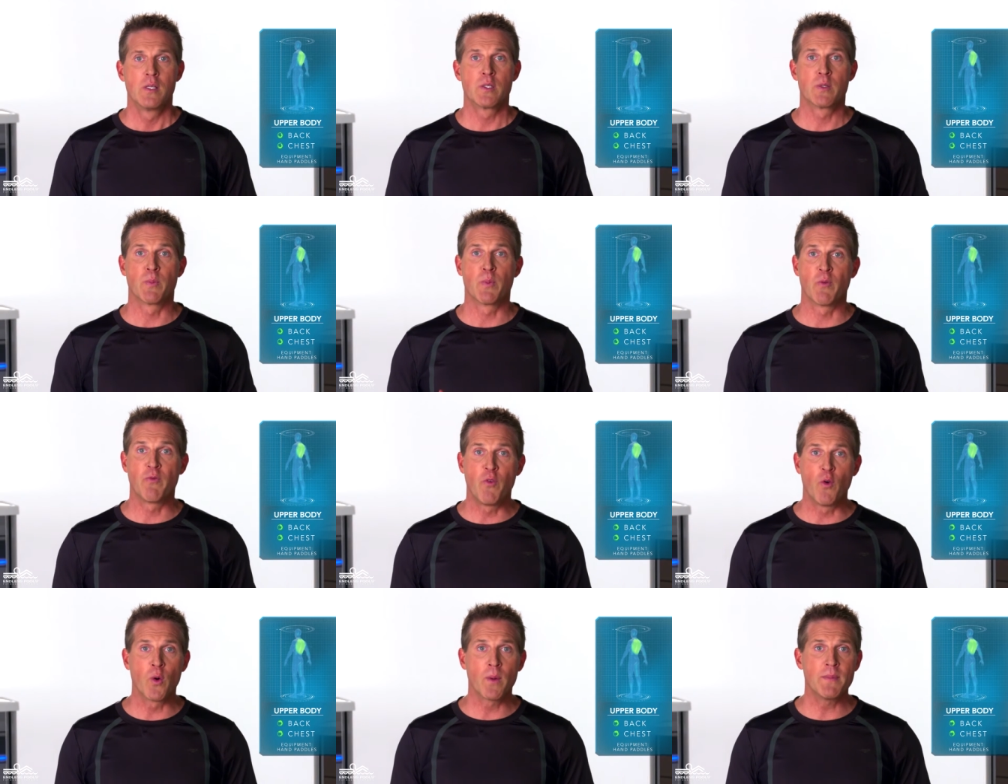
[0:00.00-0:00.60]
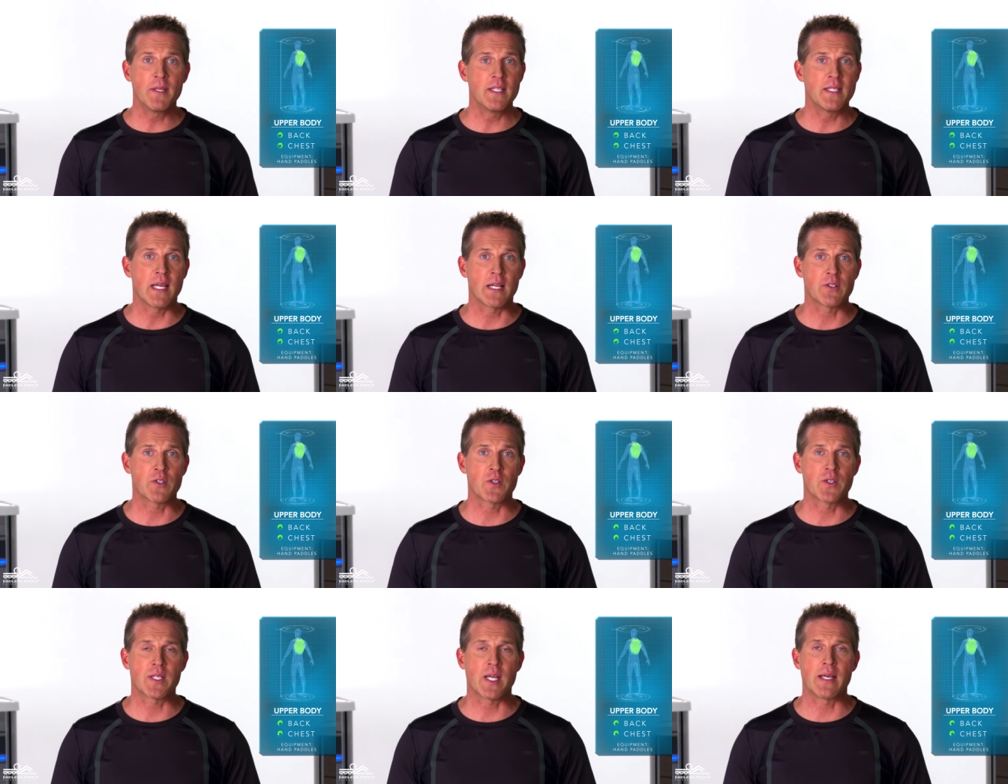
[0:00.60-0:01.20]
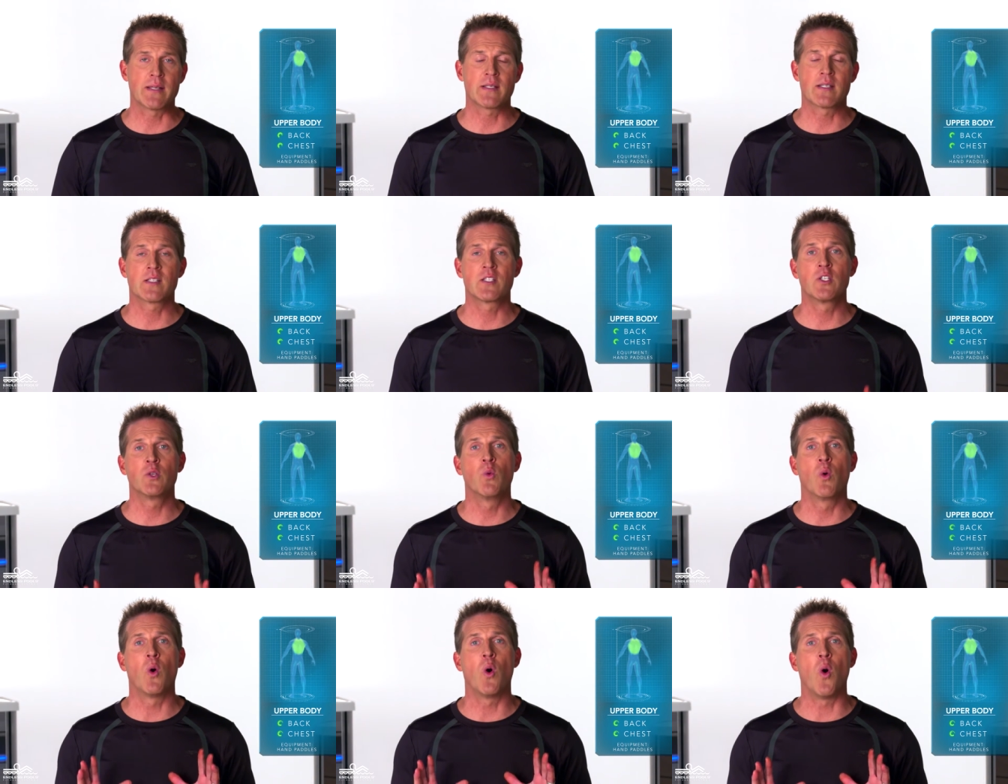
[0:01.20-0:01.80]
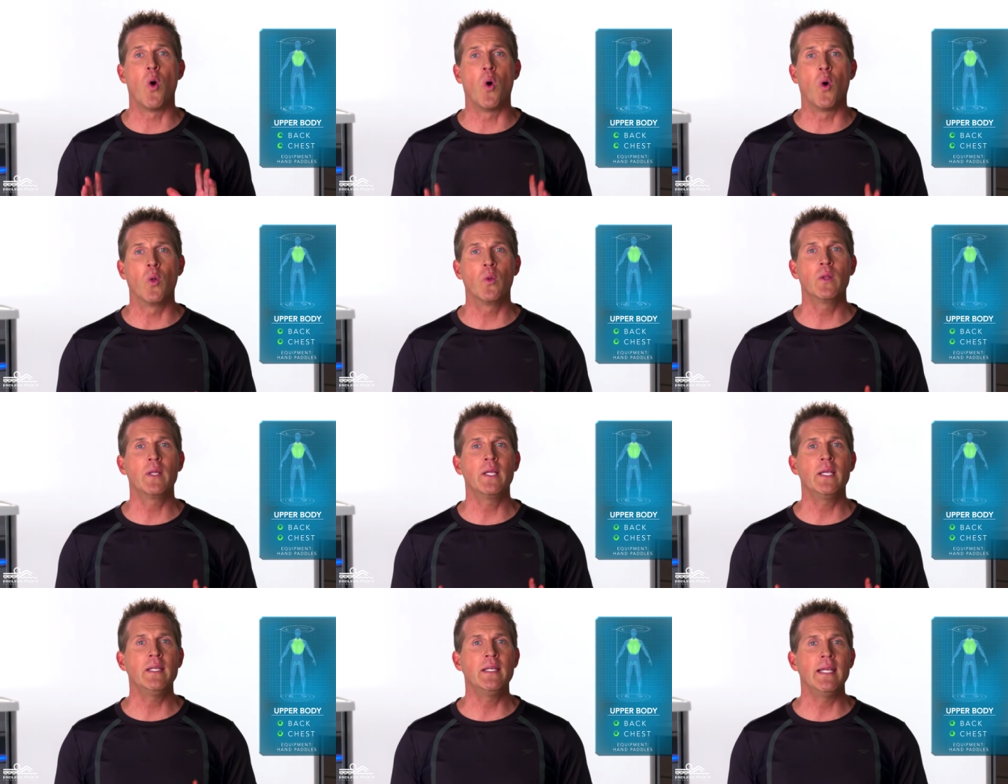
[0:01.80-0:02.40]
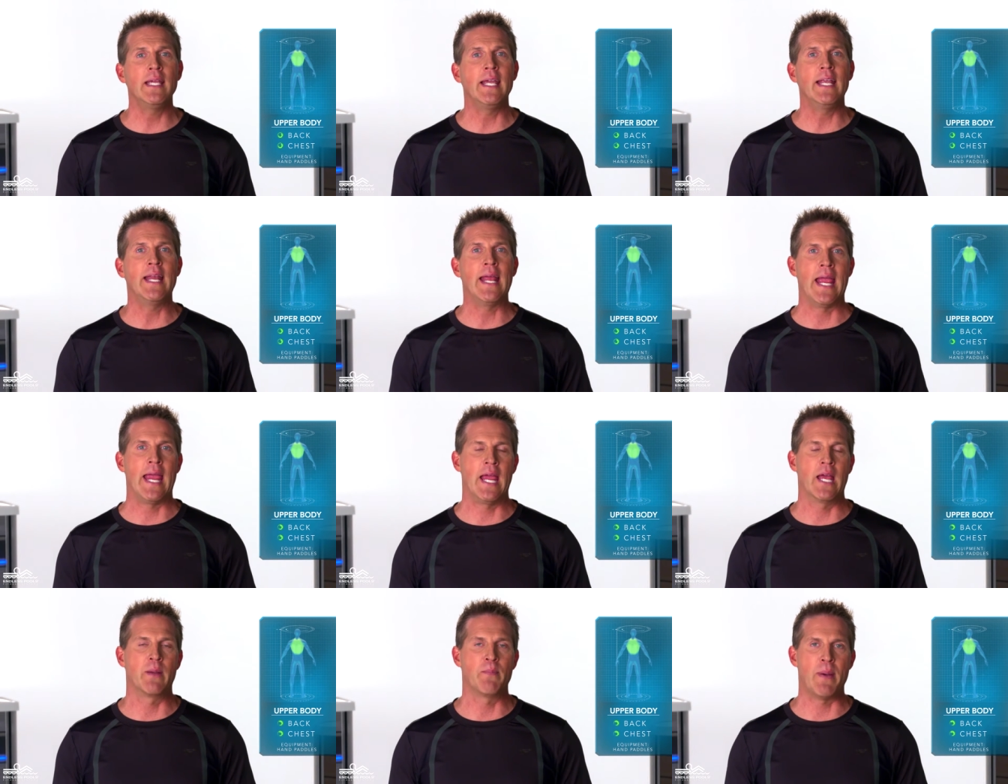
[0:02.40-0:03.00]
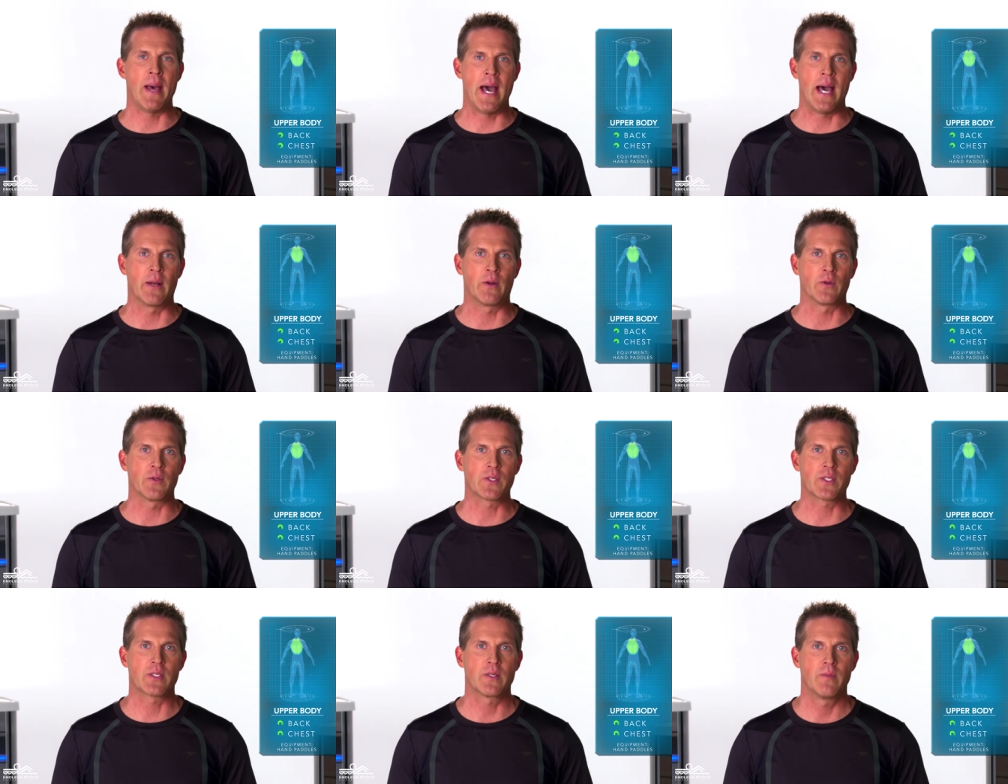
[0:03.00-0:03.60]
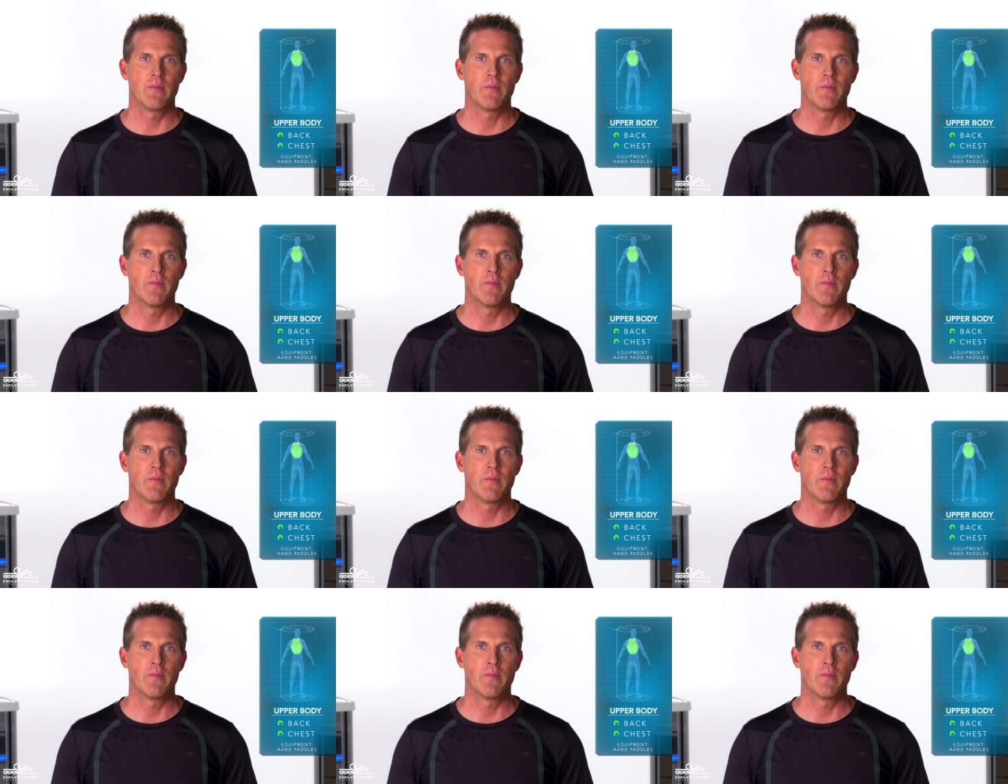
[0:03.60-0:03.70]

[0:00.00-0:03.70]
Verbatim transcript: To perform these exercises, you will only need hand paddles.